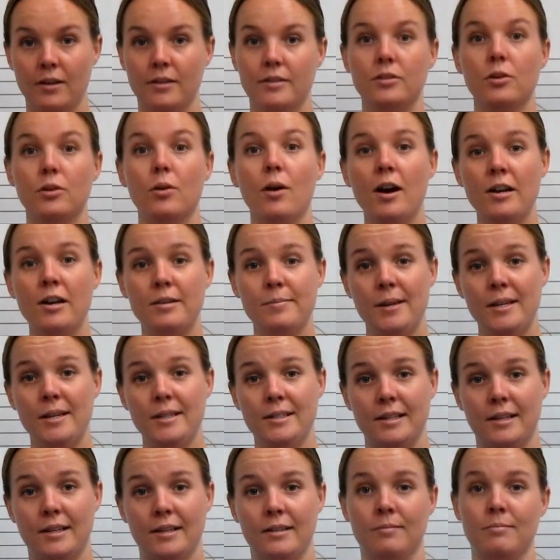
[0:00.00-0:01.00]
So
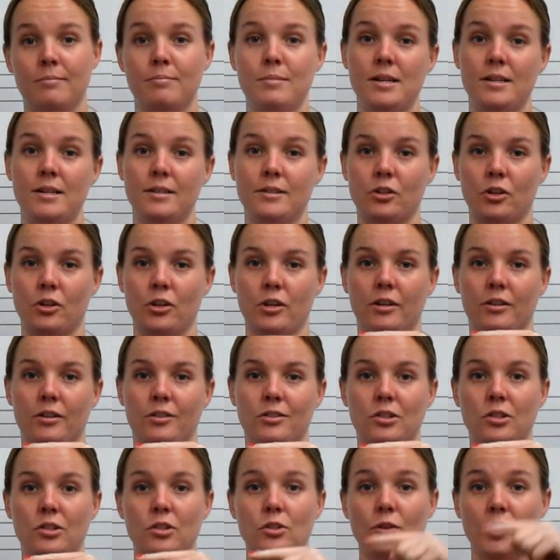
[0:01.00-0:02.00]
augmented means you're going to
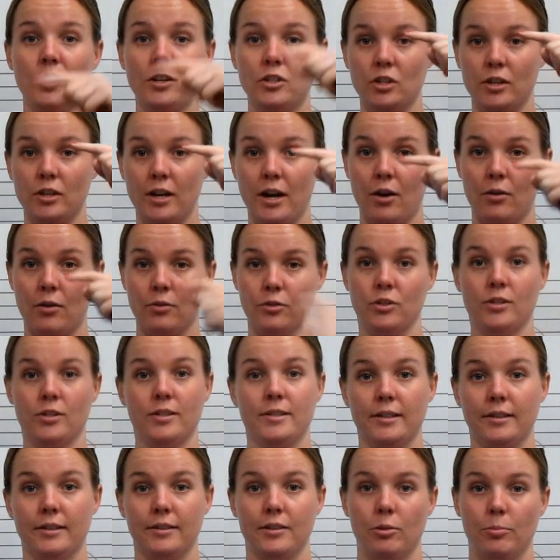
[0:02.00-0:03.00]
stretch it out
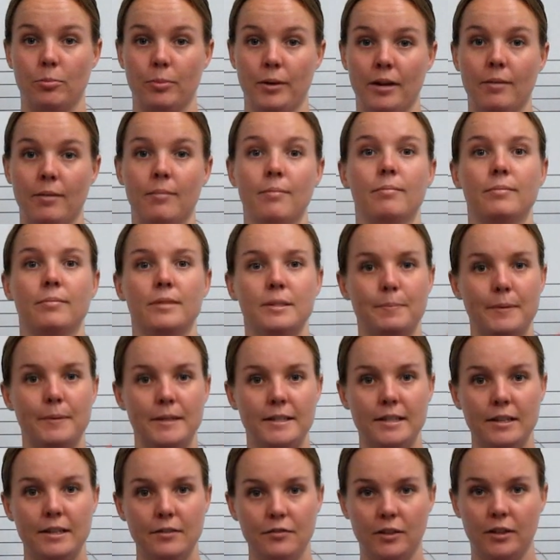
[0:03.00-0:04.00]
just a little bit,
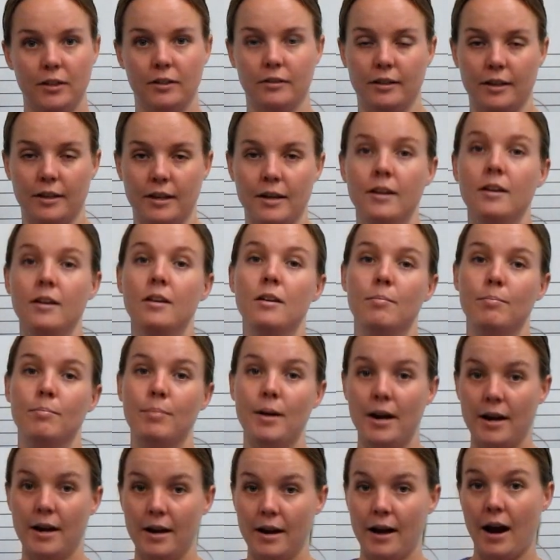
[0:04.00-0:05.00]
specifically
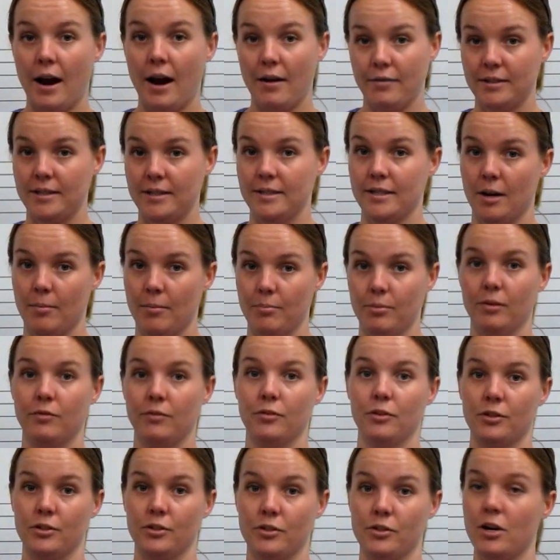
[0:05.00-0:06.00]
by a half step if
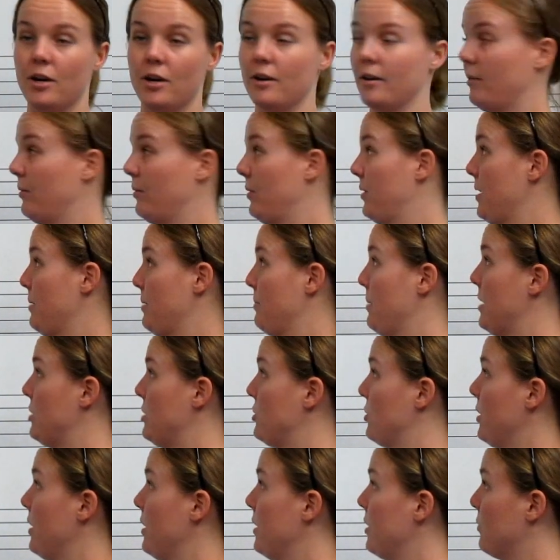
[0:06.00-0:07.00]
you're starting with a
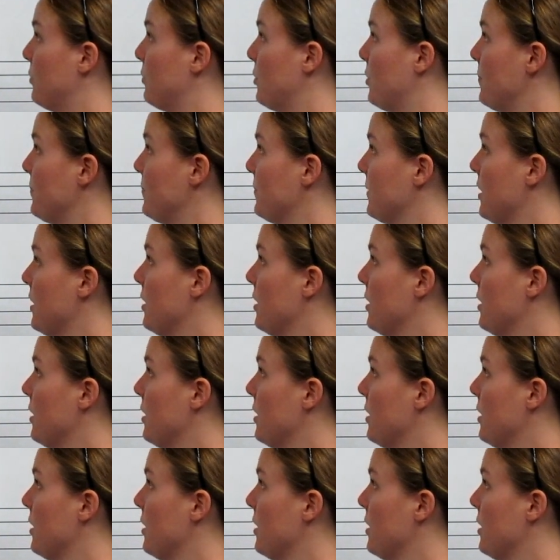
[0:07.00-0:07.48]
major interval.